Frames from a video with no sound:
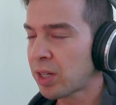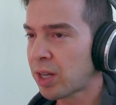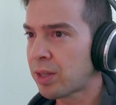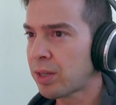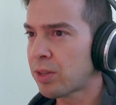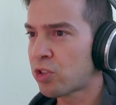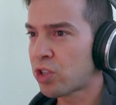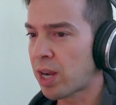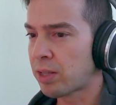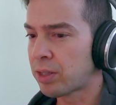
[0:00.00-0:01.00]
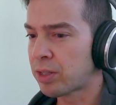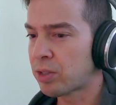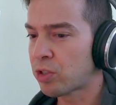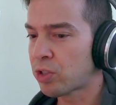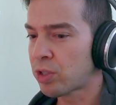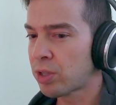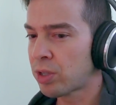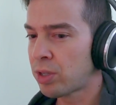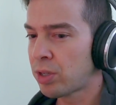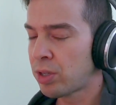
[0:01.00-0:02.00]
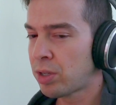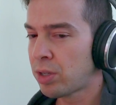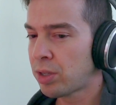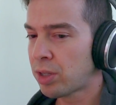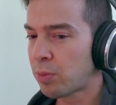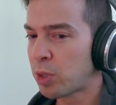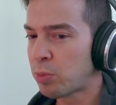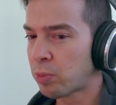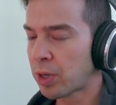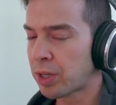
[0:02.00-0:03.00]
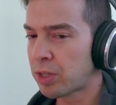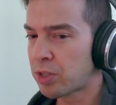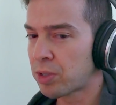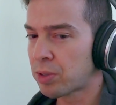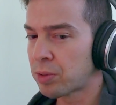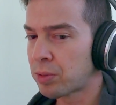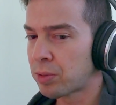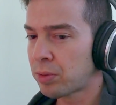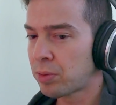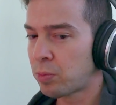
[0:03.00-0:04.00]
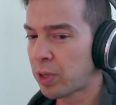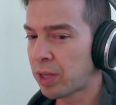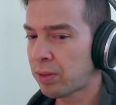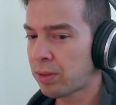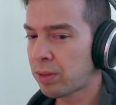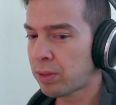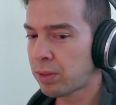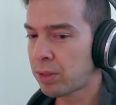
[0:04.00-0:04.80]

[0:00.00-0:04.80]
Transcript: think the challenge that people run into with,